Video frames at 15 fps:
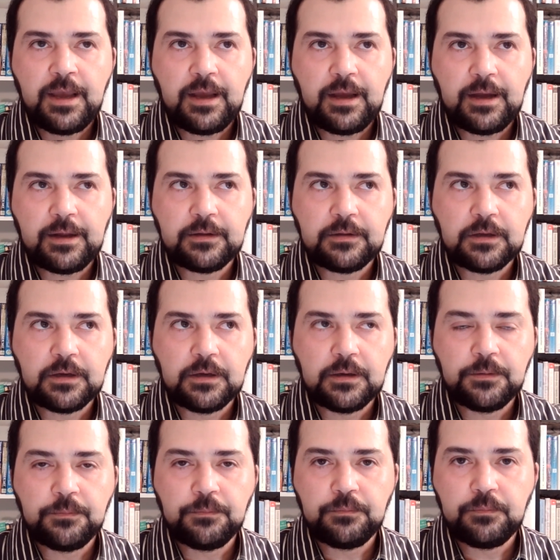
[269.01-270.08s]
and
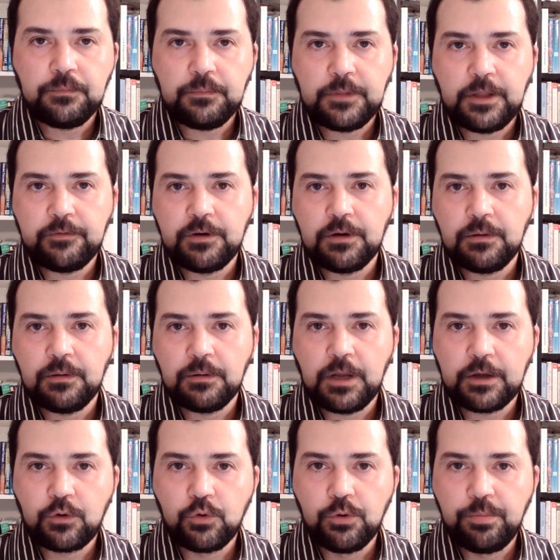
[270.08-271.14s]
there were a
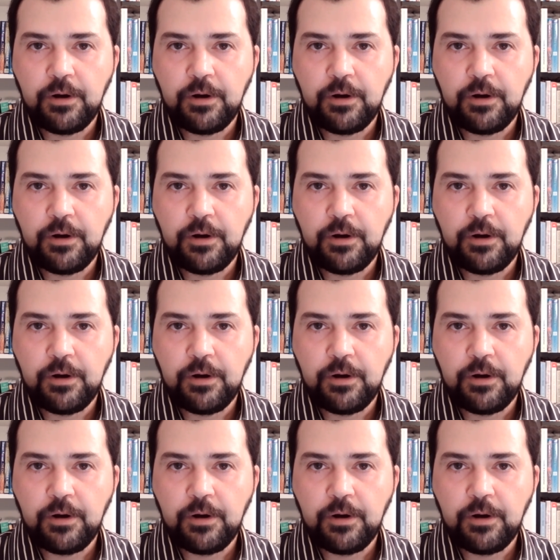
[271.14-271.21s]
group